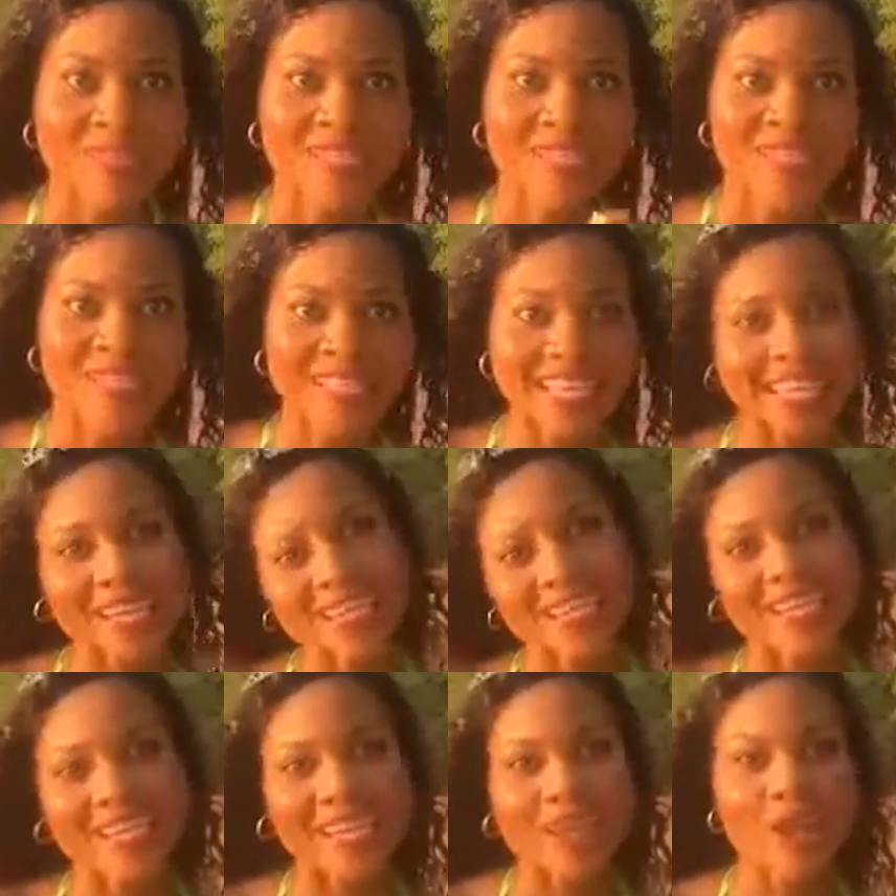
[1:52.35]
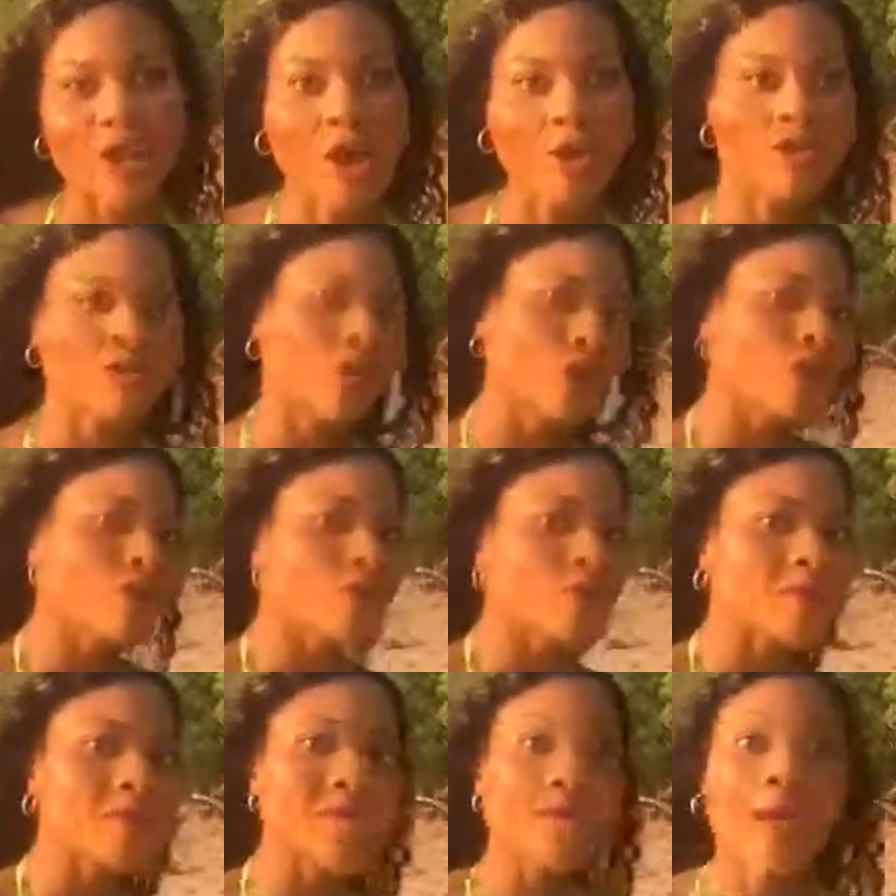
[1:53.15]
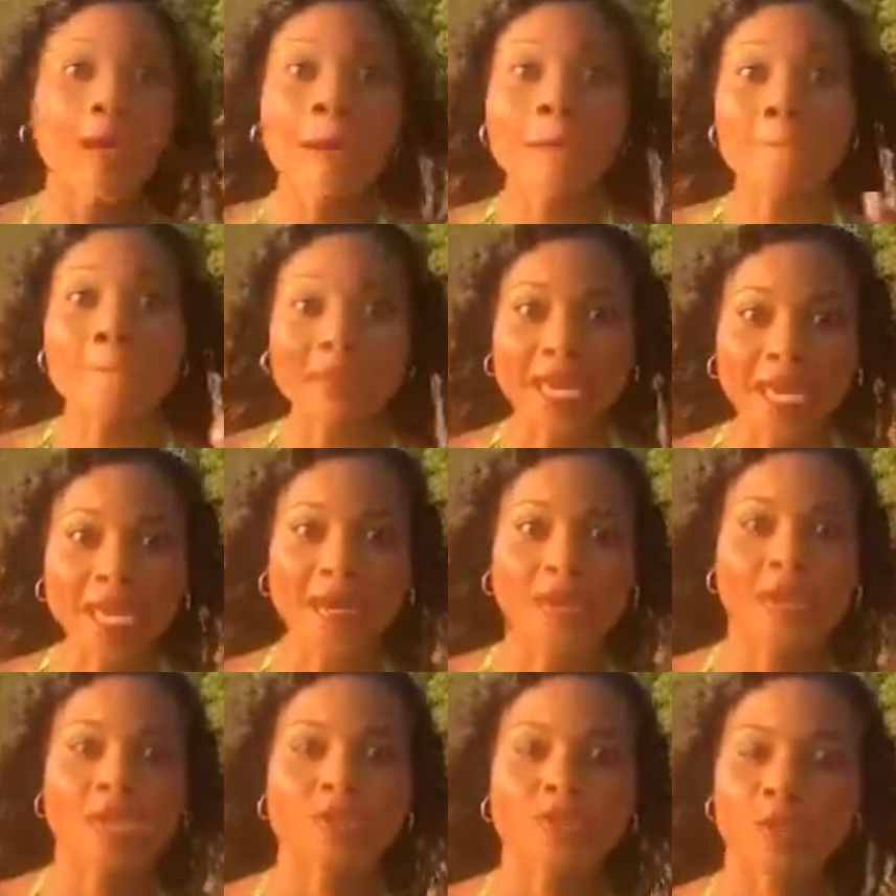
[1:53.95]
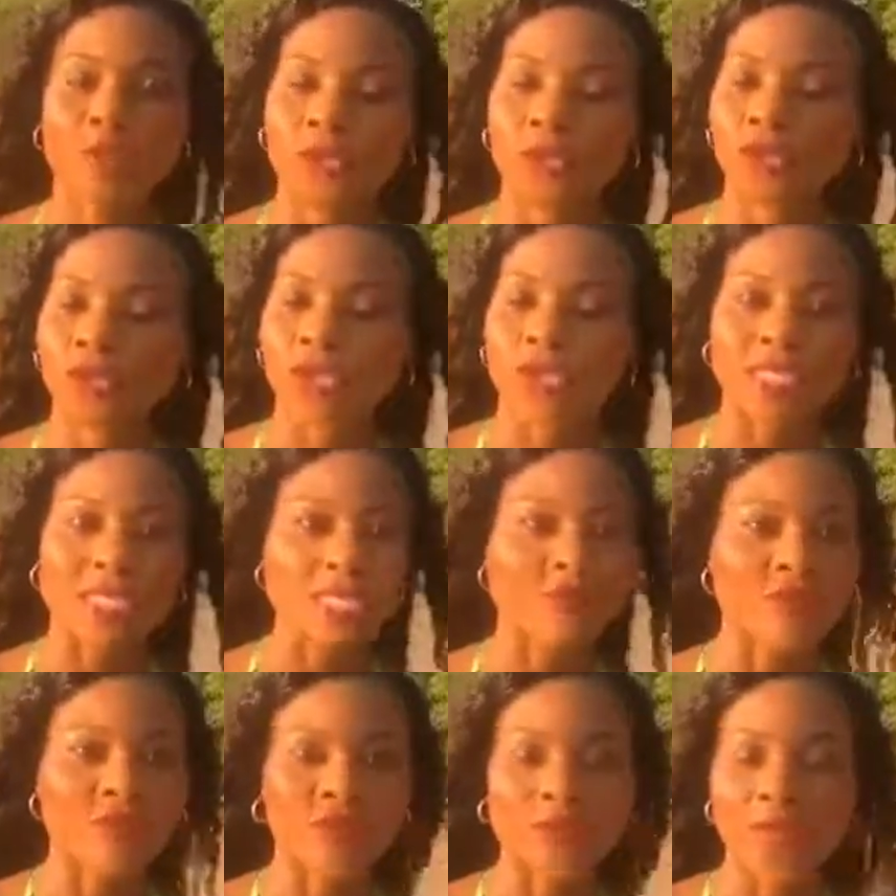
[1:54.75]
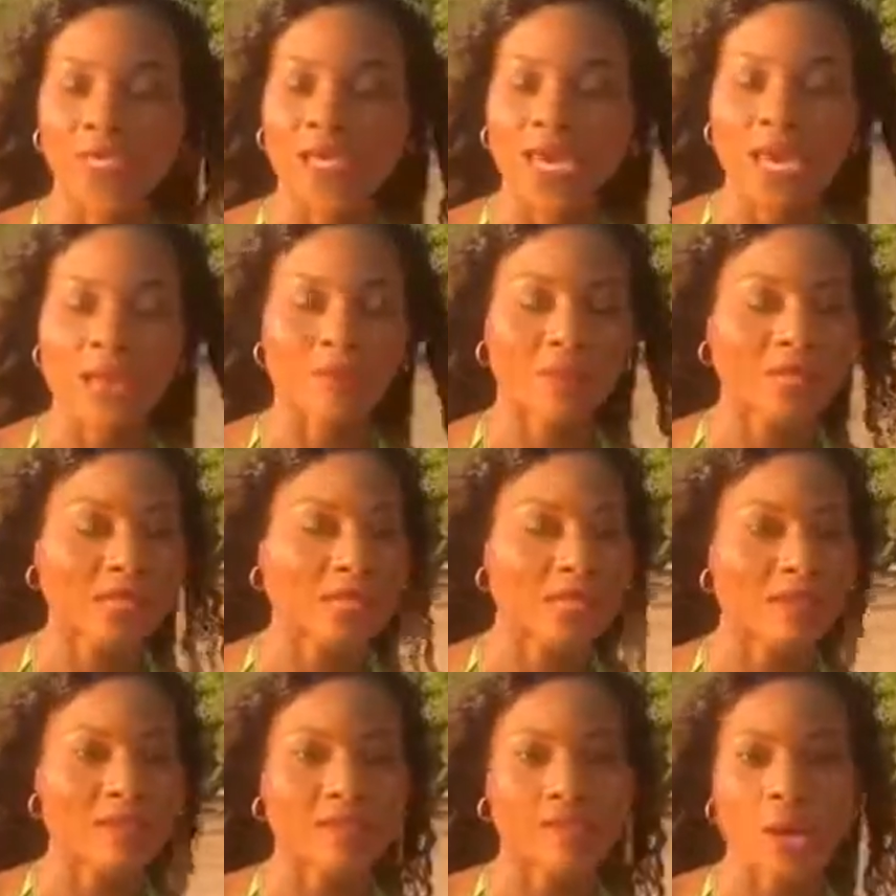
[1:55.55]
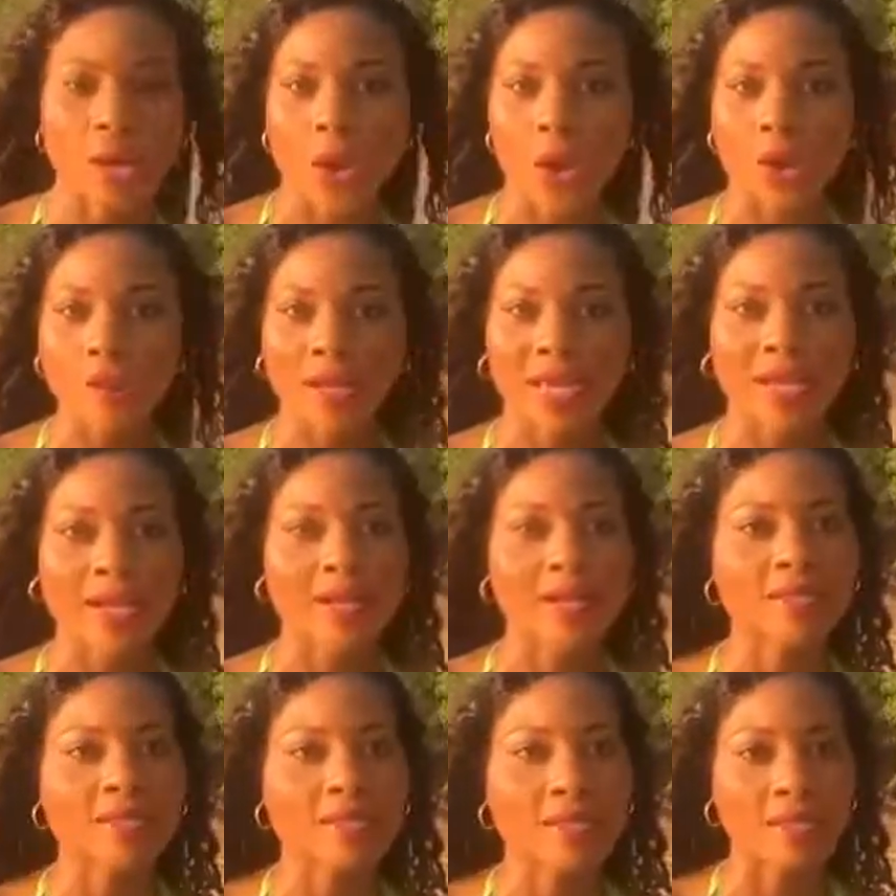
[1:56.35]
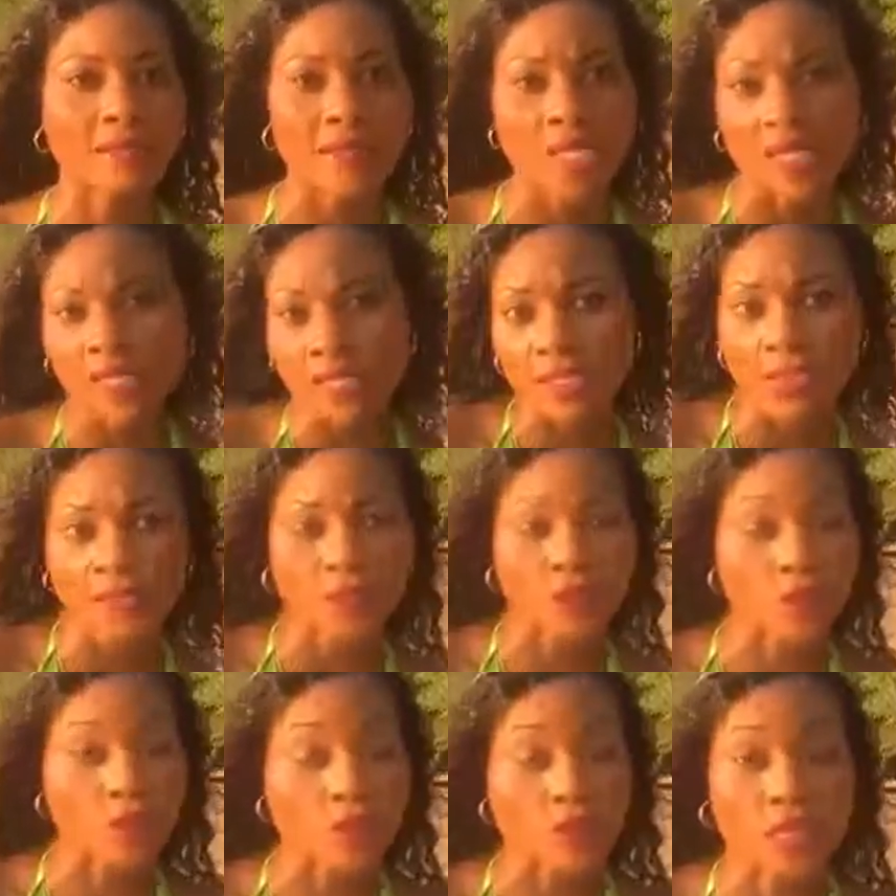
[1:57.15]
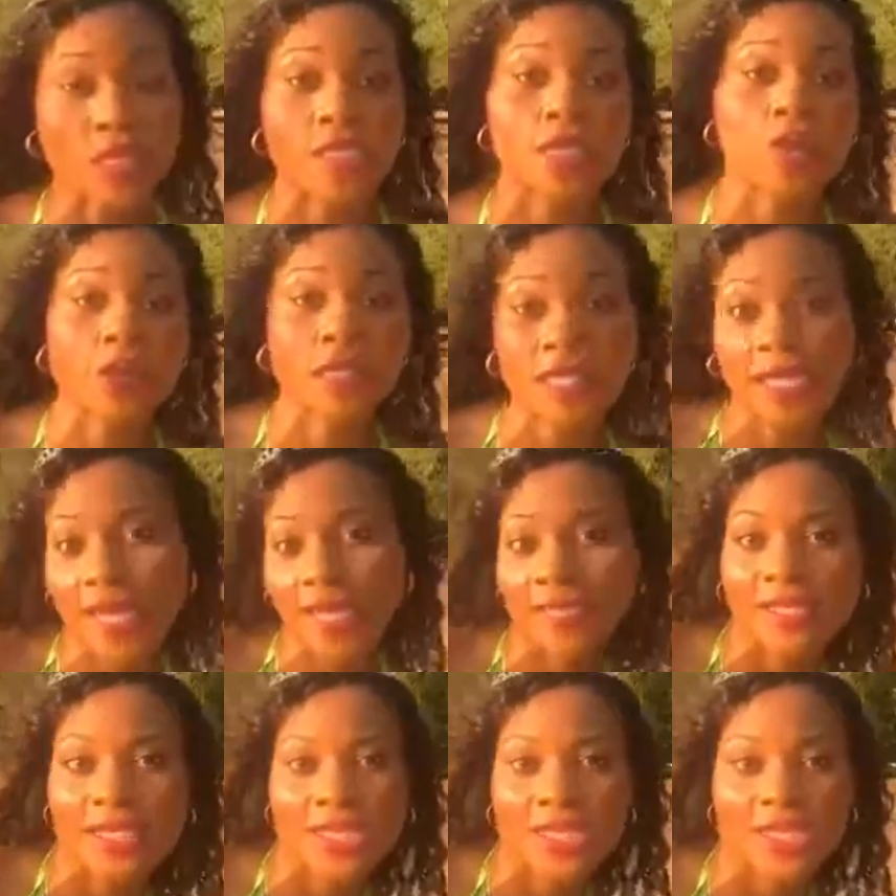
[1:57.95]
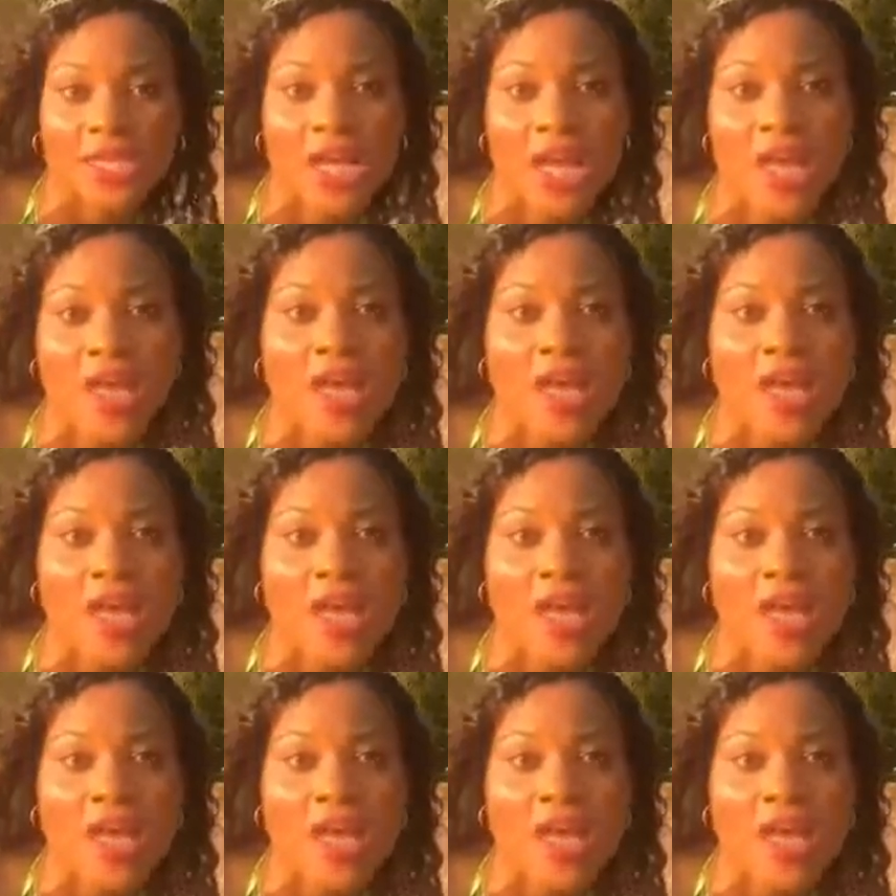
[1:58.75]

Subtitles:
select the link, vote for me, make a contribution if you can, because oh my gosh, that makes a difference for kids with cancer.